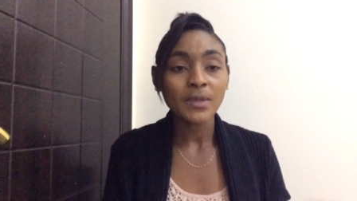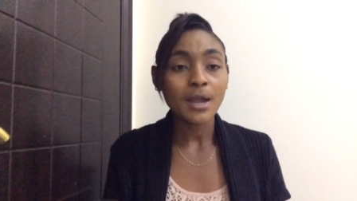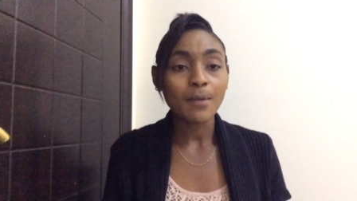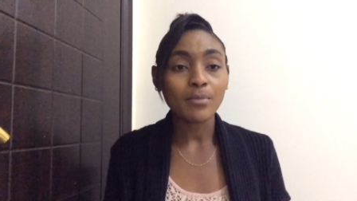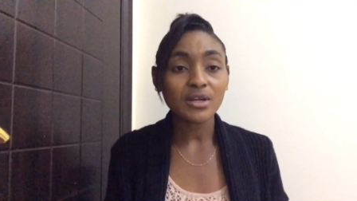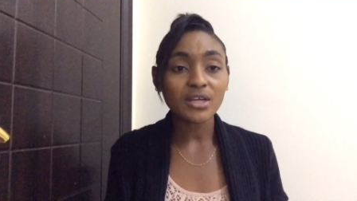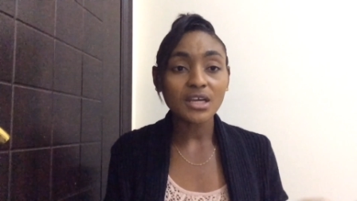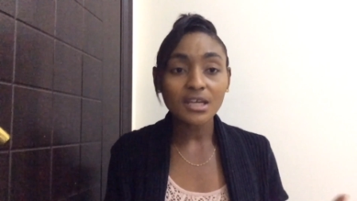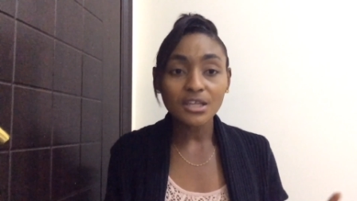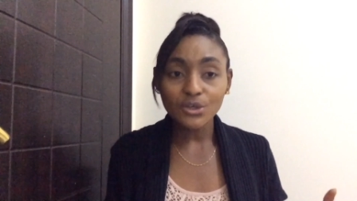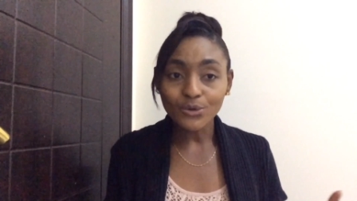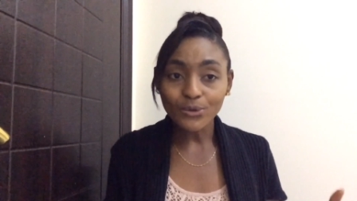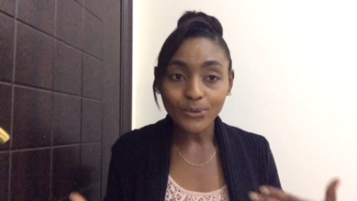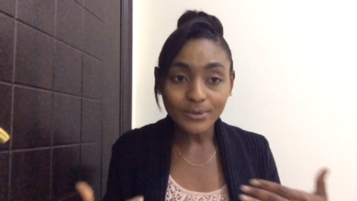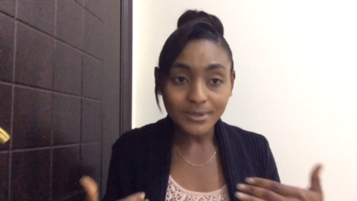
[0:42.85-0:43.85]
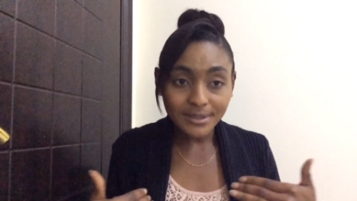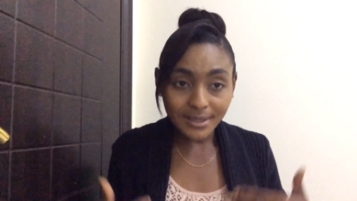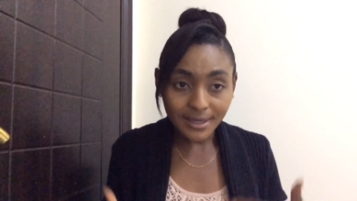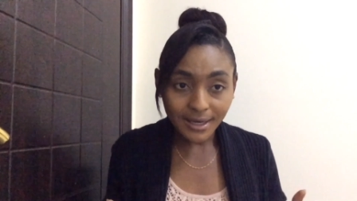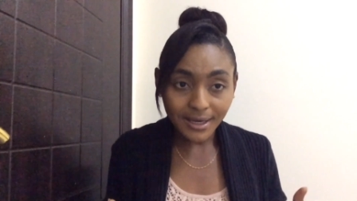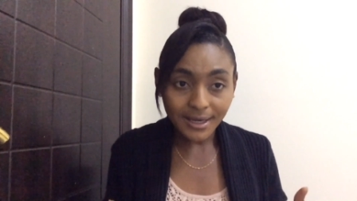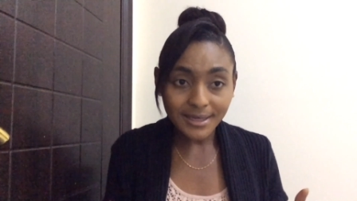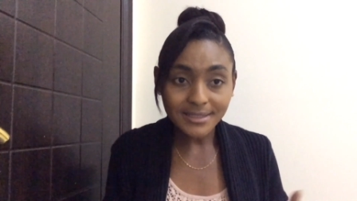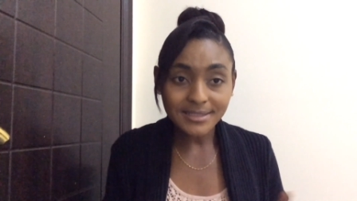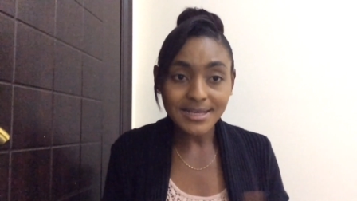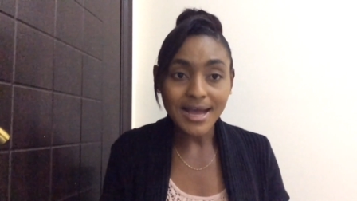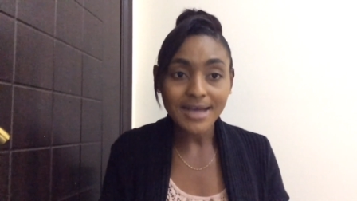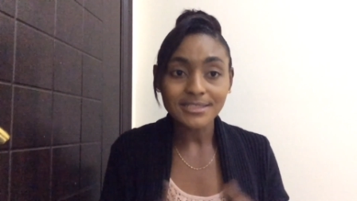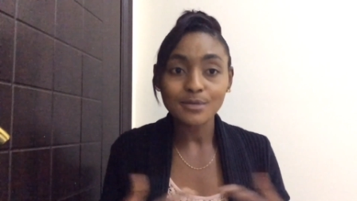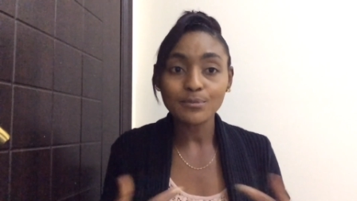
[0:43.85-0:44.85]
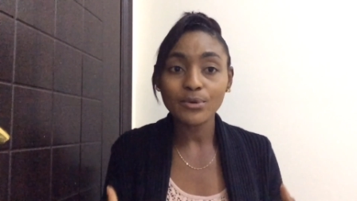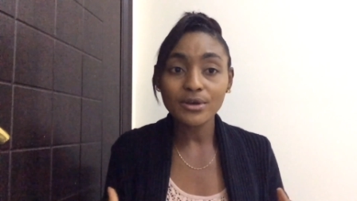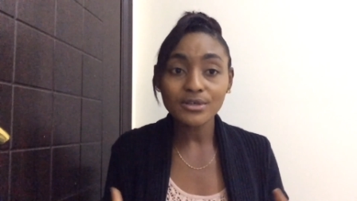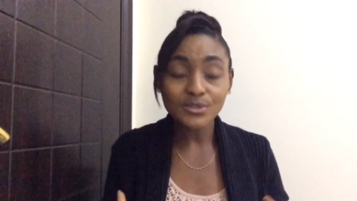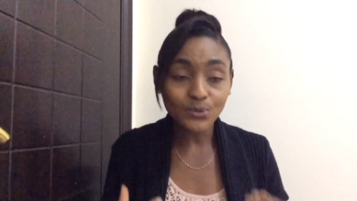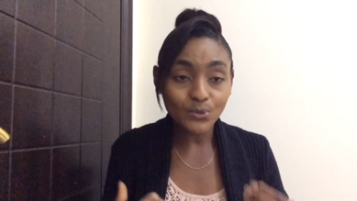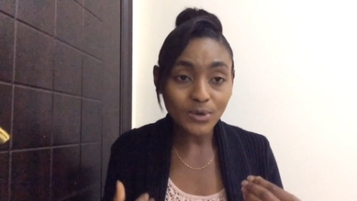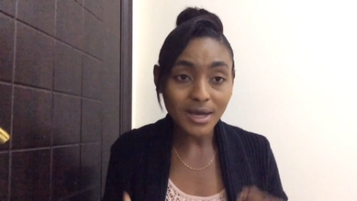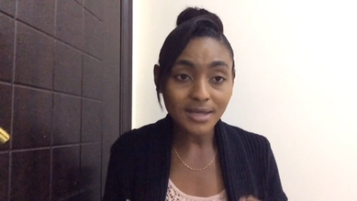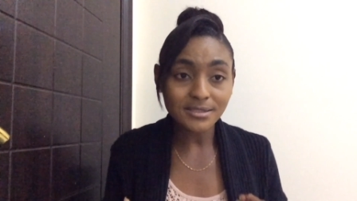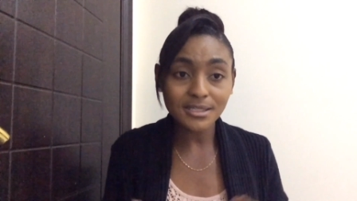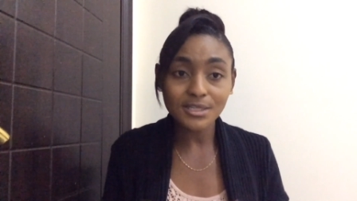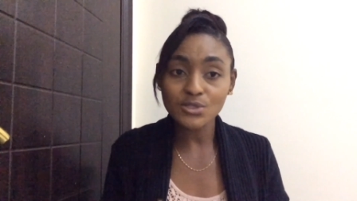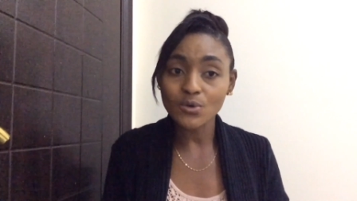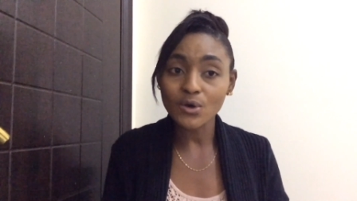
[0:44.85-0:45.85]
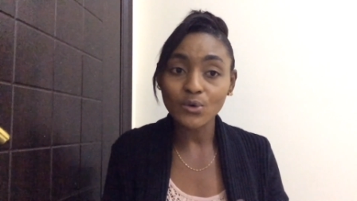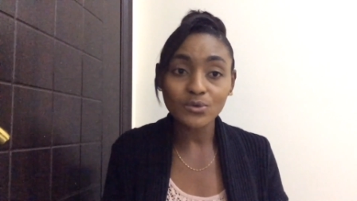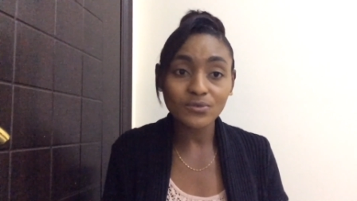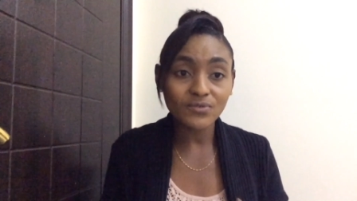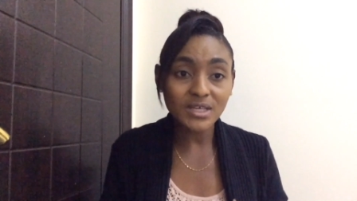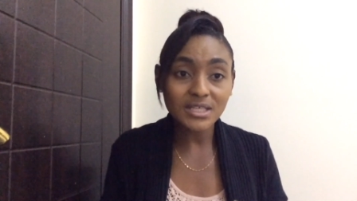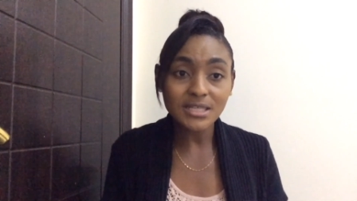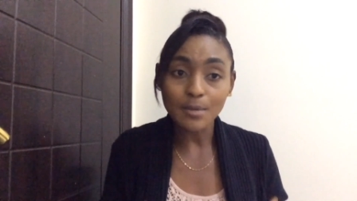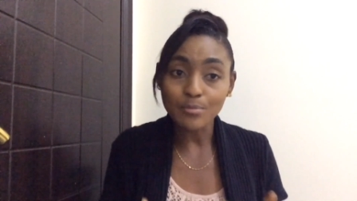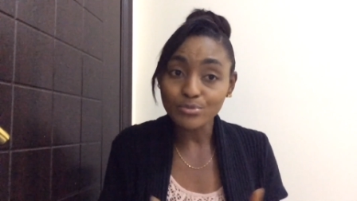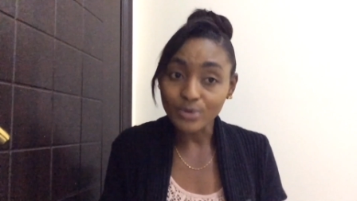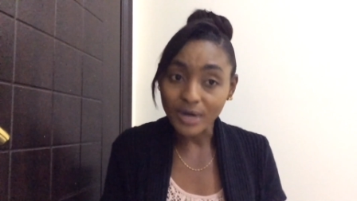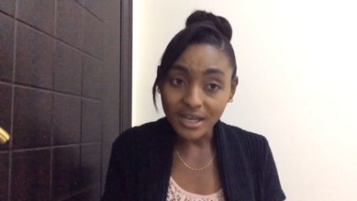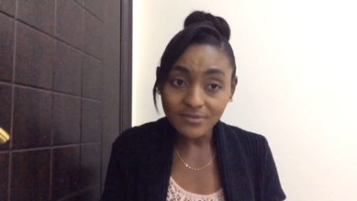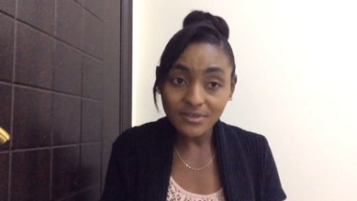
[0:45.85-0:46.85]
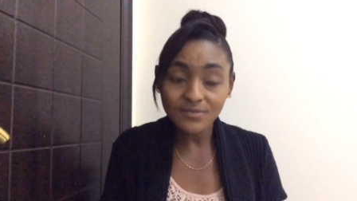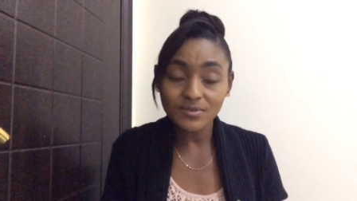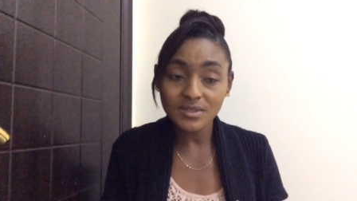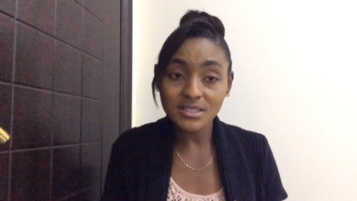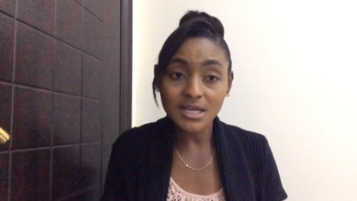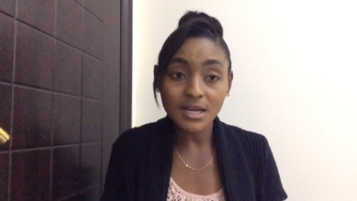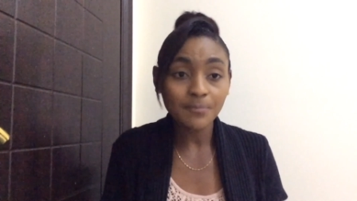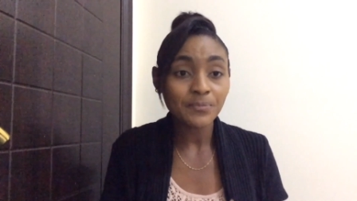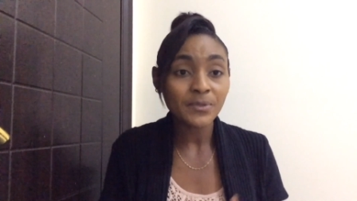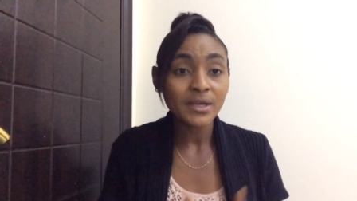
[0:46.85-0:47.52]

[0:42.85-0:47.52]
But in your own case, as a person who has his or own visa, private visa,